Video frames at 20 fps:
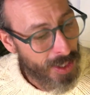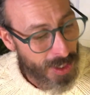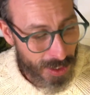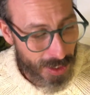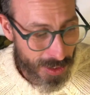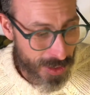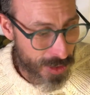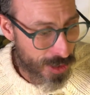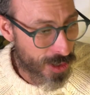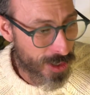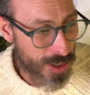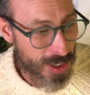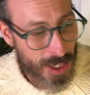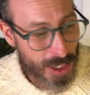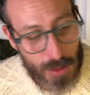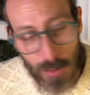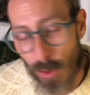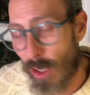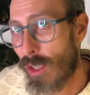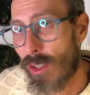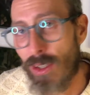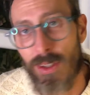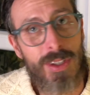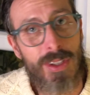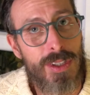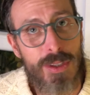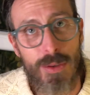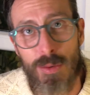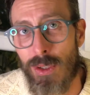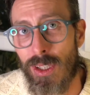Let's just not water
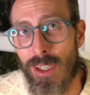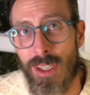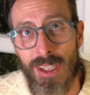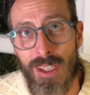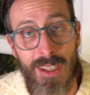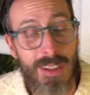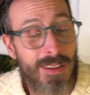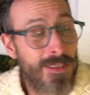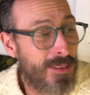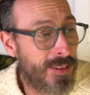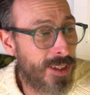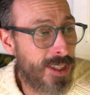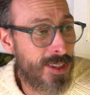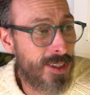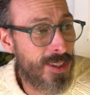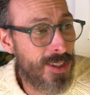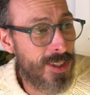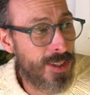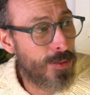this week and let's see